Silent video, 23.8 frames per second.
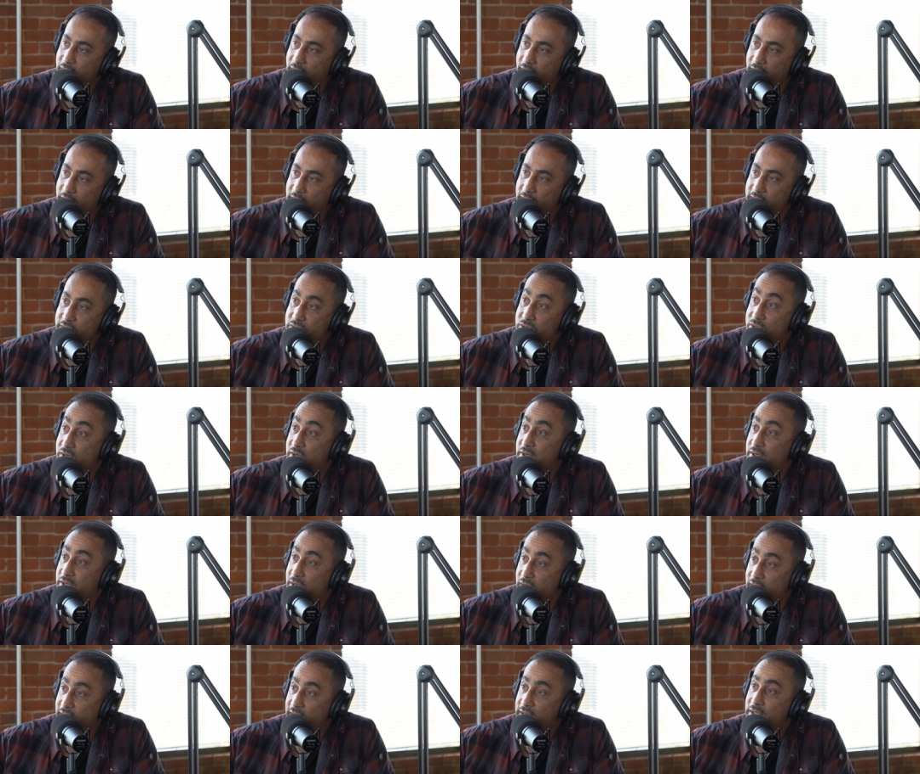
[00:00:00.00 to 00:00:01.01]
And I
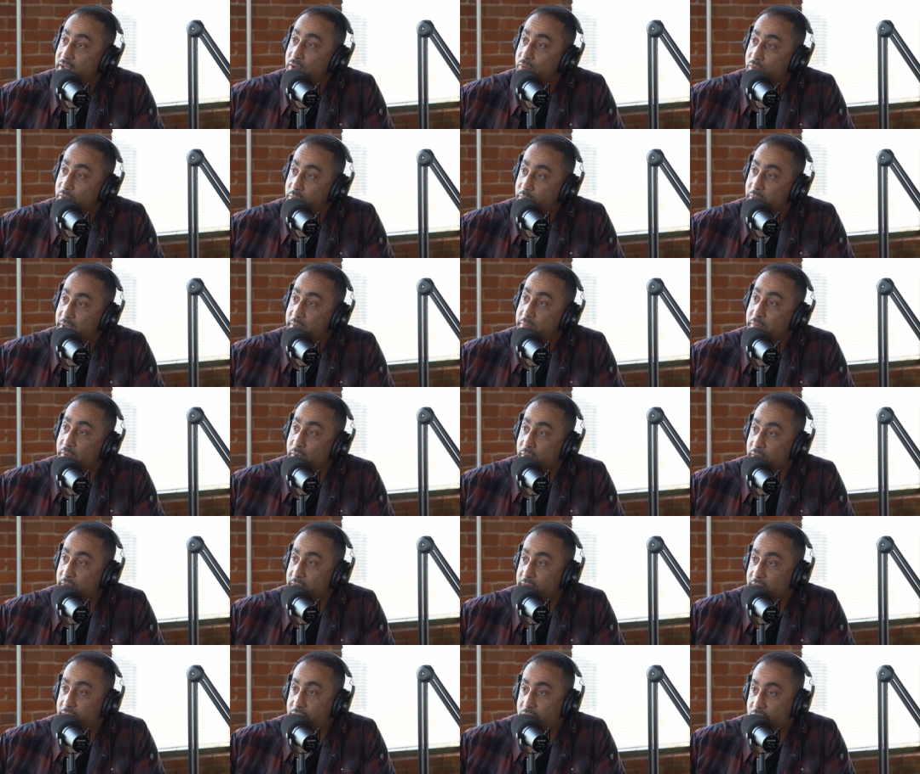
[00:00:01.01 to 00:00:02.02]
started connecting with people.
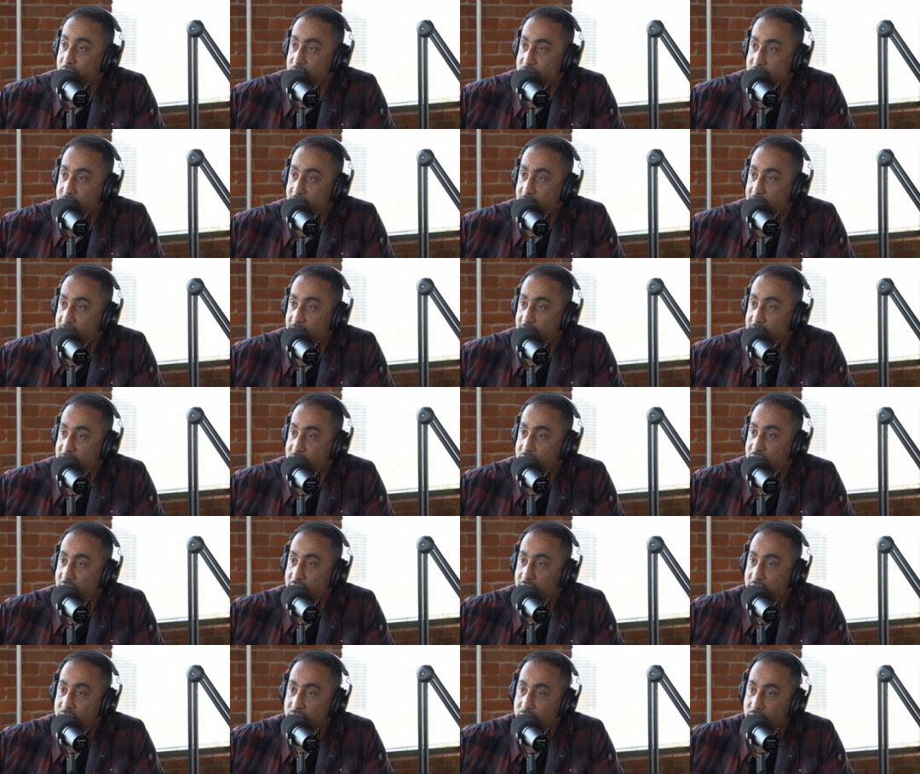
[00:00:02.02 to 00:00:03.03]
And the first thing that I
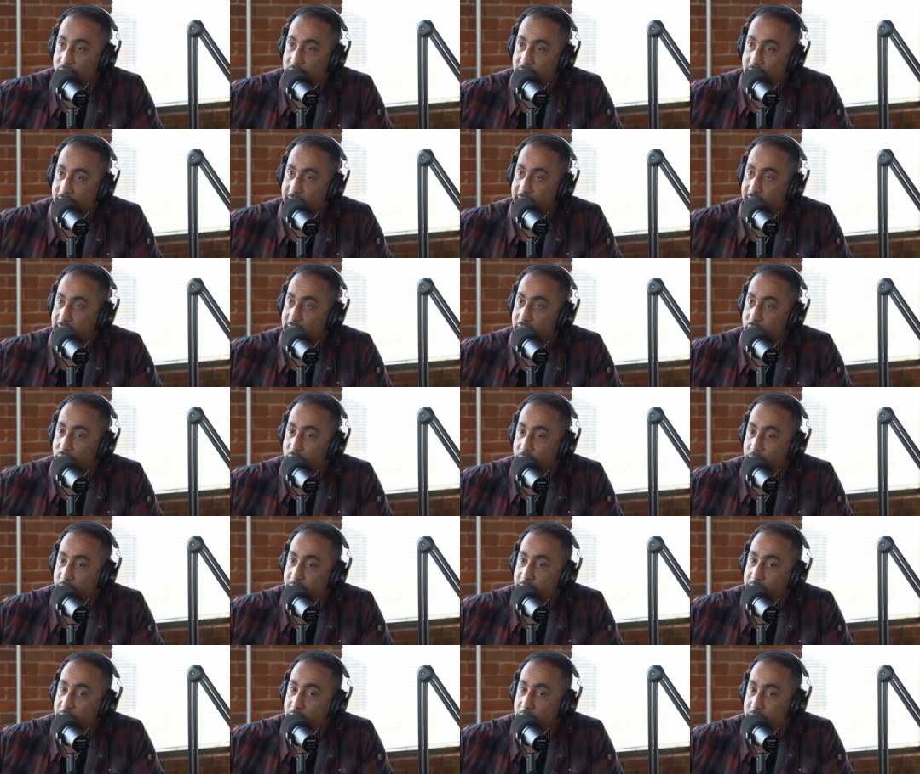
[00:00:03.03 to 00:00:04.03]
started doing connecting with
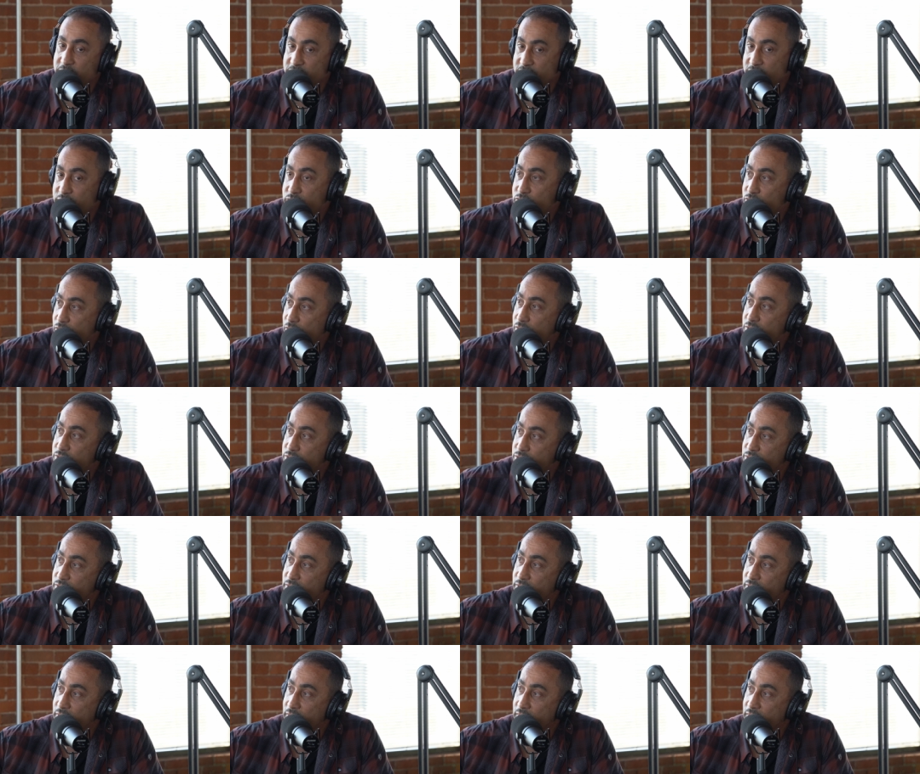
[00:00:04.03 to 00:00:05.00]
people was in church.